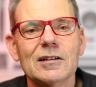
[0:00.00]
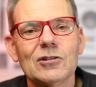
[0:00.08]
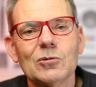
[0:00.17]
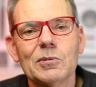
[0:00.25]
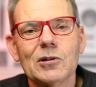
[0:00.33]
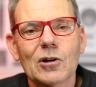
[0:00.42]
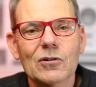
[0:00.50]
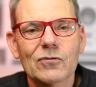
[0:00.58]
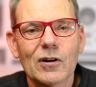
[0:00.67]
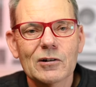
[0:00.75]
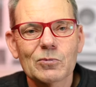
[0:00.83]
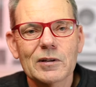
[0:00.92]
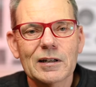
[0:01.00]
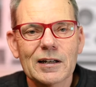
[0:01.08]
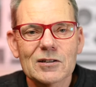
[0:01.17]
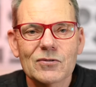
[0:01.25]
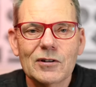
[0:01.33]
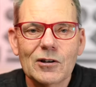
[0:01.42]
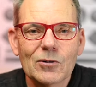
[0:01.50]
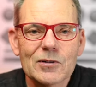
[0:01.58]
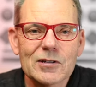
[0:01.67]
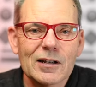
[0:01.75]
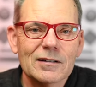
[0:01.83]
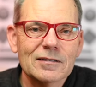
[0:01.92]
You'll be notified when the next video
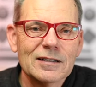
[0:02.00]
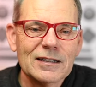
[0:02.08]
is out.